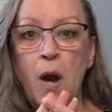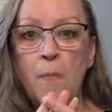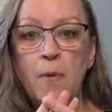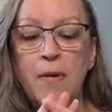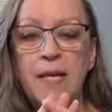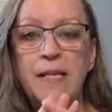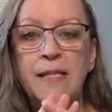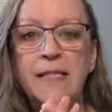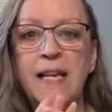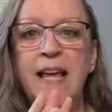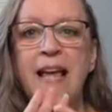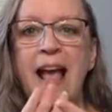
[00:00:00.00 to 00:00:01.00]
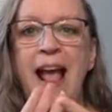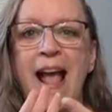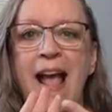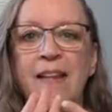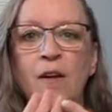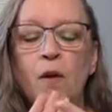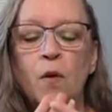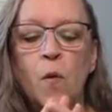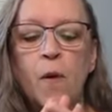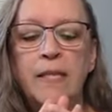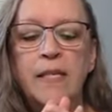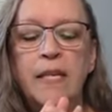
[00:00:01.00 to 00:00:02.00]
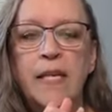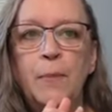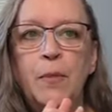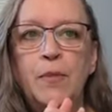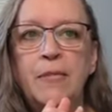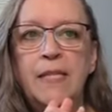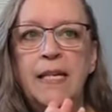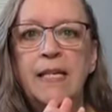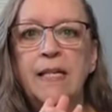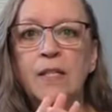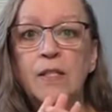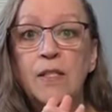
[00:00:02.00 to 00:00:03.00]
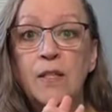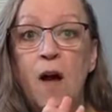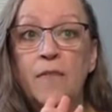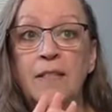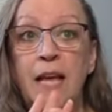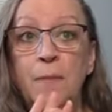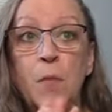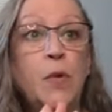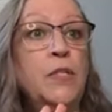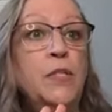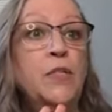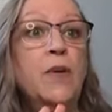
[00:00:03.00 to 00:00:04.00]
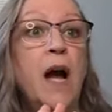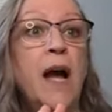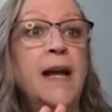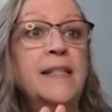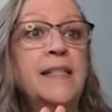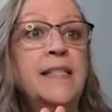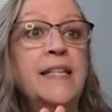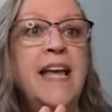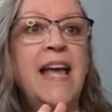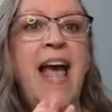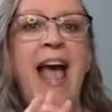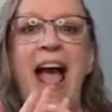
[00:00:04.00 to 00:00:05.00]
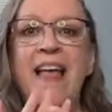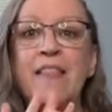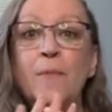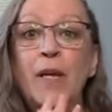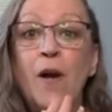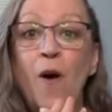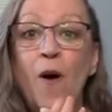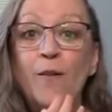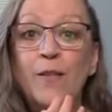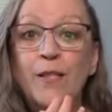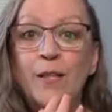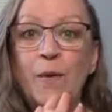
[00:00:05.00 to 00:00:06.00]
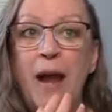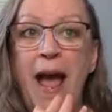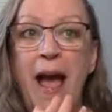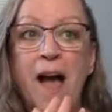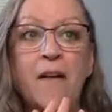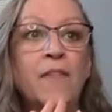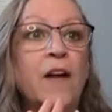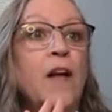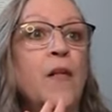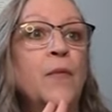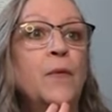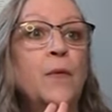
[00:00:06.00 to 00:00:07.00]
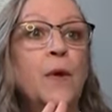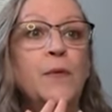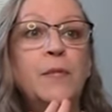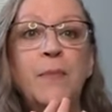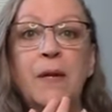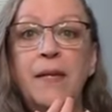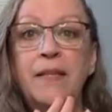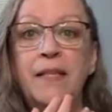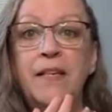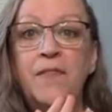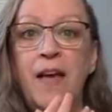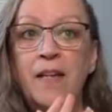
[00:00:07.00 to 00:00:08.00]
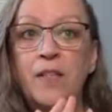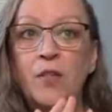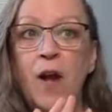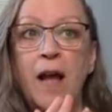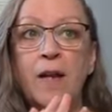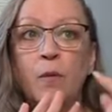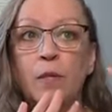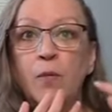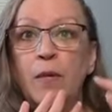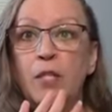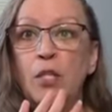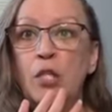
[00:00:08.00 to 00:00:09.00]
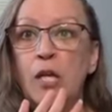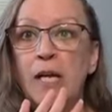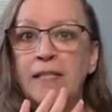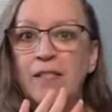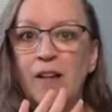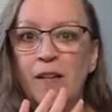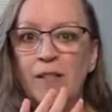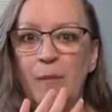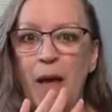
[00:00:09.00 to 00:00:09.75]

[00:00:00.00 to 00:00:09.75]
properties and are going to keep your skin soft and moisturized. And then we also have the rosemary leaf extract, which we just talked